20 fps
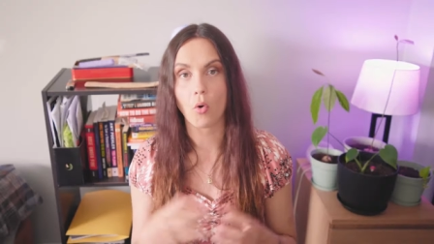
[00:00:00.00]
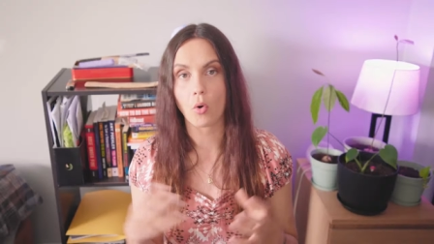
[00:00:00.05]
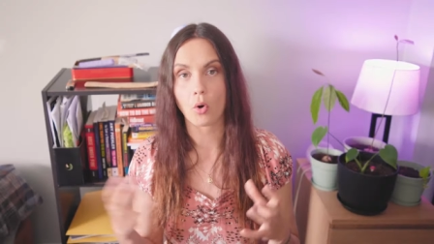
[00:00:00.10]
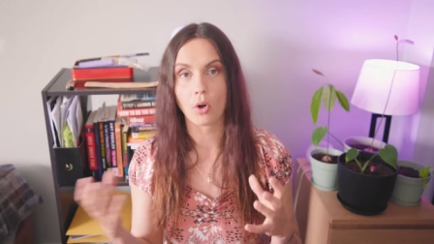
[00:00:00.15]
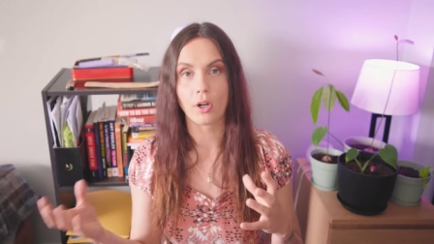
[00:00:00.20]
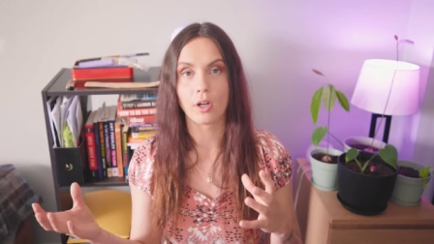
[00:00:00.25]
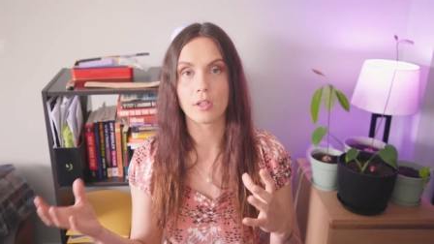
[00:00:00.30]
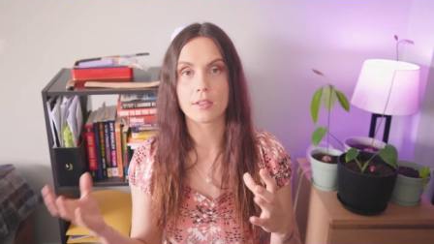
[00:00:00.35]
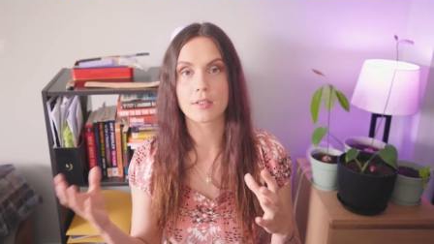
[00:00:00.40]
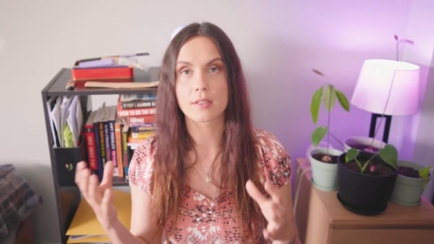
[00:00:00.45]

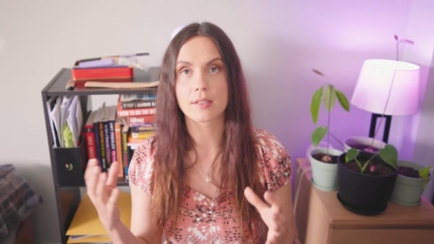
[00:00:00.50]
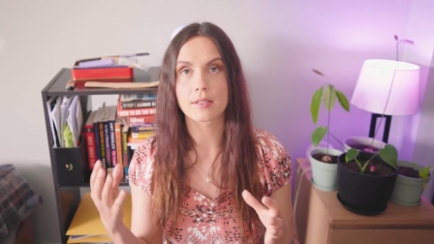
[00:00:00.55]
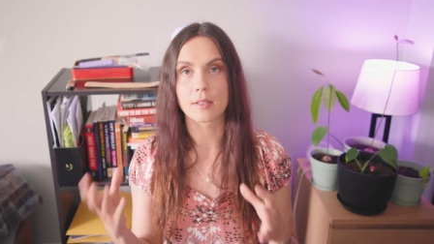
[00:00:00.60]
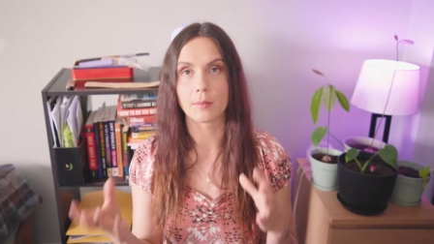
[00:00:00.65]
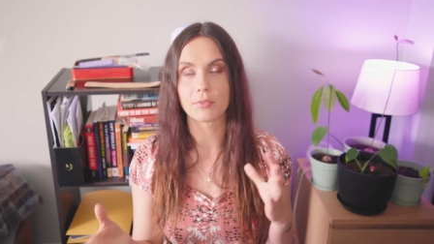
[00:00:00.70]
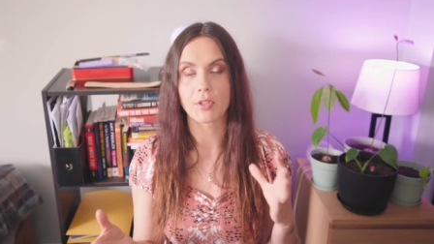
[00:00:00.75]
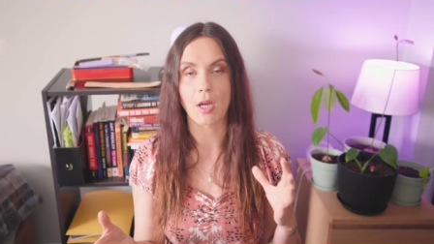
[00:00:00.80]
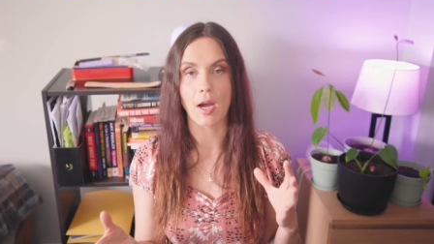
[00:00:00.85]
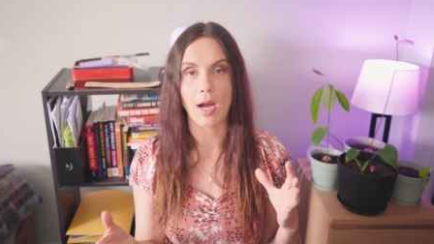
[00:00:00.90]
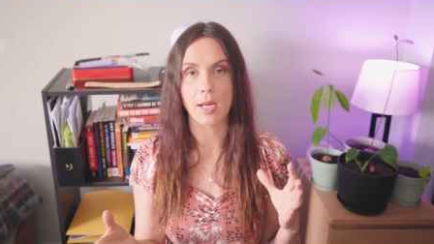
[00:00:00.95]
Or
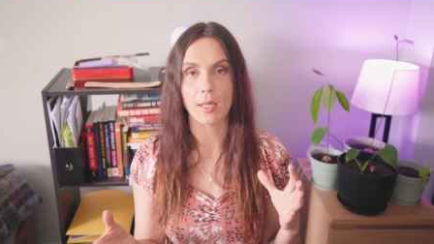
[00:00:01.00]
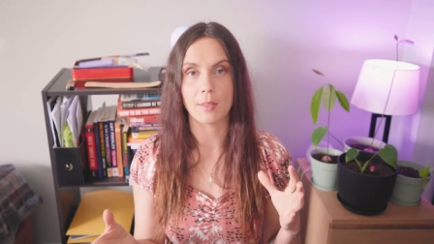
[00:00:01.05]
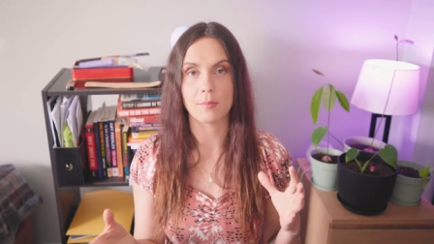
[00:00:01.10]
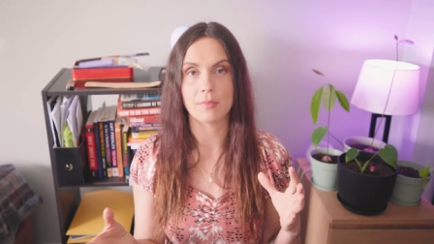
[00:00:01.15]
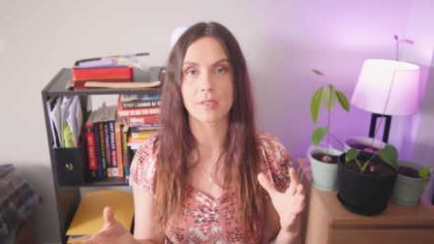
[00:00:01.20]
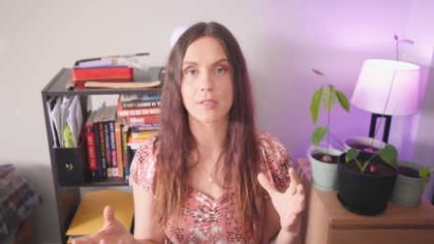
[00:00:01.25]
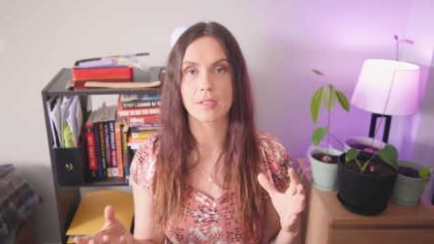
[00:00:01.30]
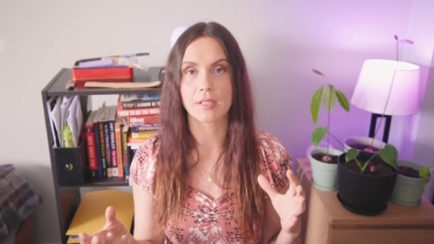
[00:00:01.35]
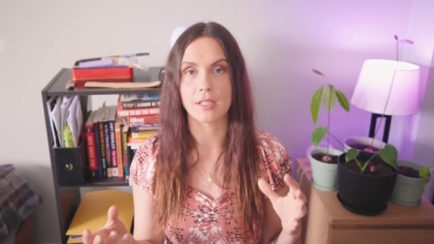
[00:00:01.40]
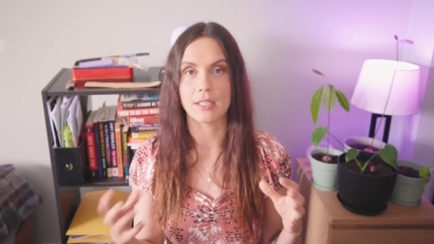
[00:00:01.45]

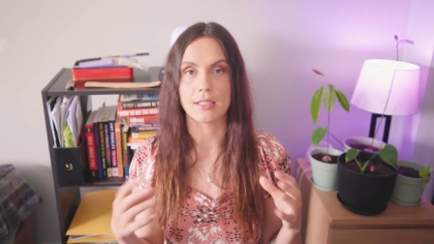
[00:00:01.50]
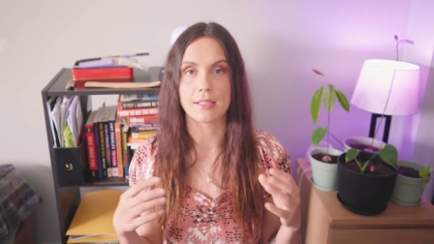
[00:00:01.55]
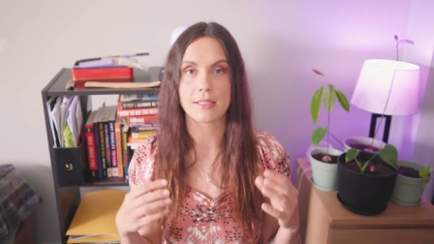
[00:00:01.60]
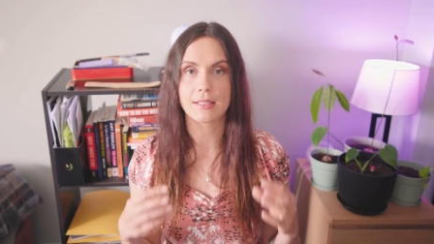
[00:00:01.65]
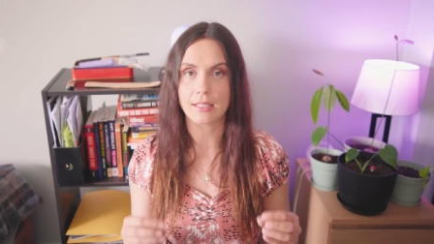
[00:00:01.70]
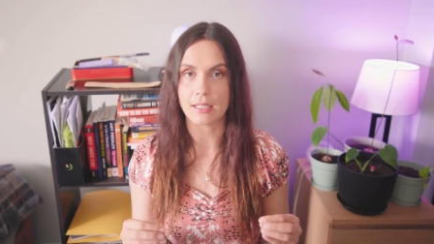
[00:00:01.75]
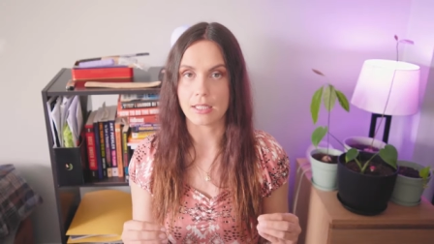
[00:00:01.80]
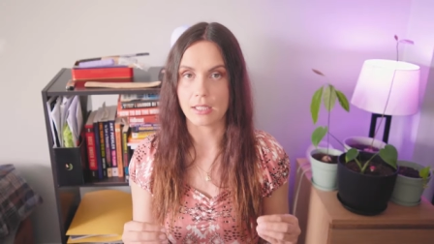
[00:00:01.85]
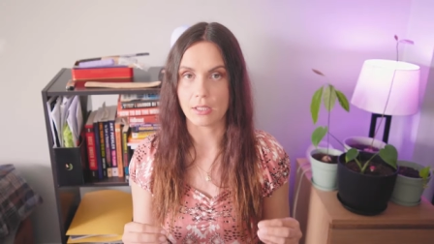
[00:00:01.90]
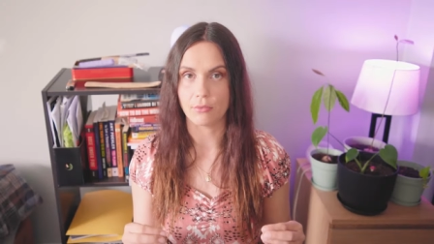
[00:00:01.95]
sometimes
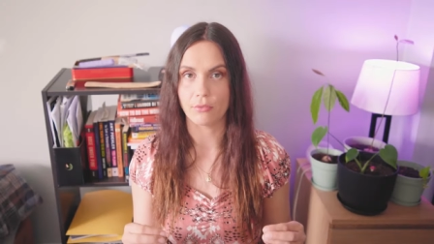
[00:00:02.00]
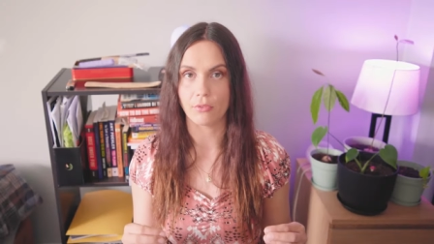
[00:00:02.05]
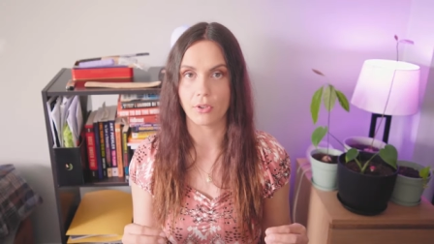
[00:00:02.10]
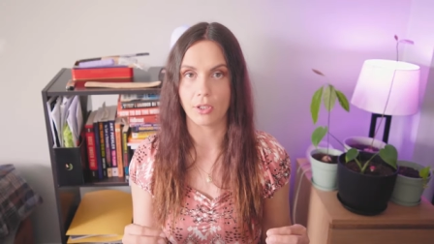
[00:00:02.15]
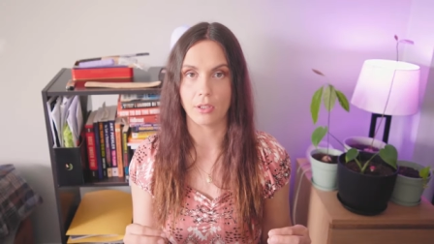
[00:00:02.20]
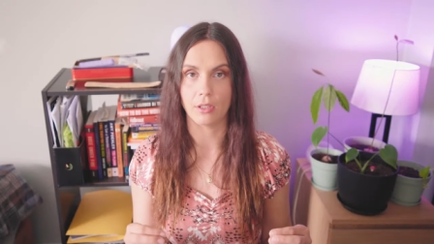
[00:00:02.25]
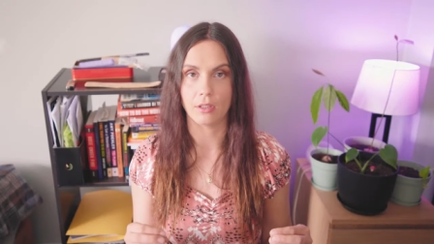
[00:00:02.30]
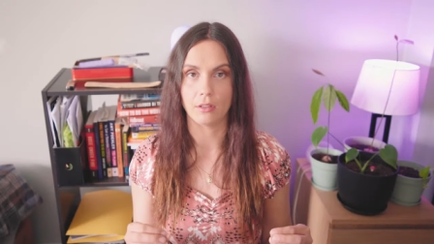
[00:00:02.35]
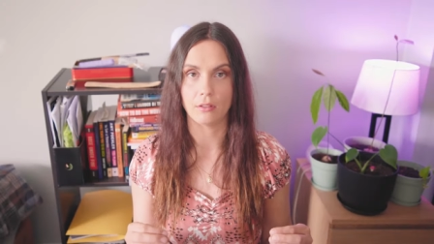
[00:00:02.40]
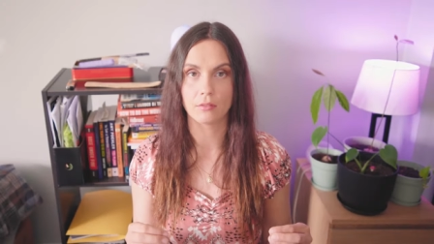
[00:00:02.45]
it's
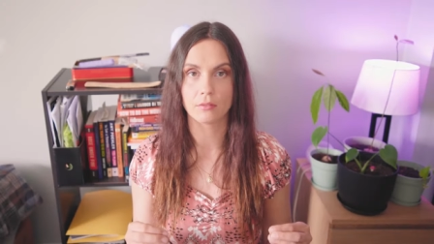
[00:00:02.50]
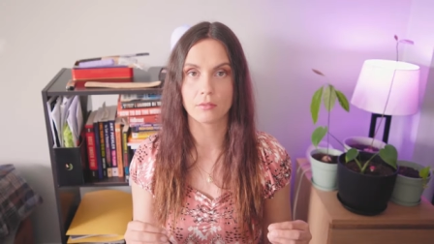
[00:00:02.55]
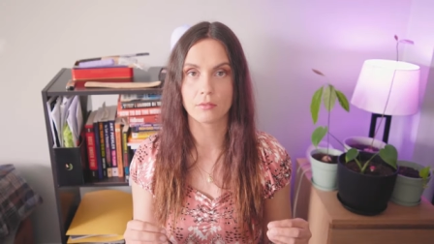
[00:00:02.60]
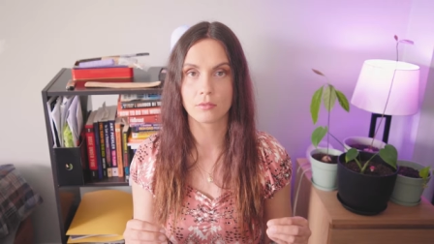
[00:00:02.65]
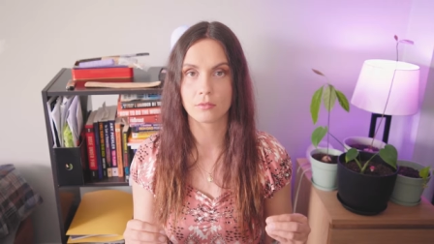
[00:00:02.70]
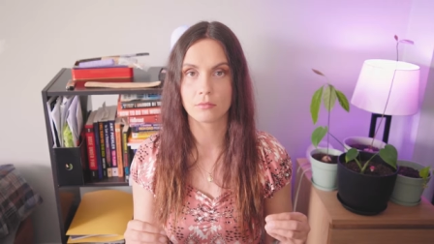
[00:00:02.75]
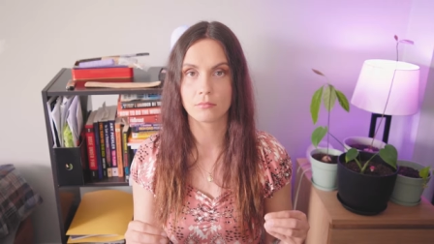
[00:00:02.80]
even,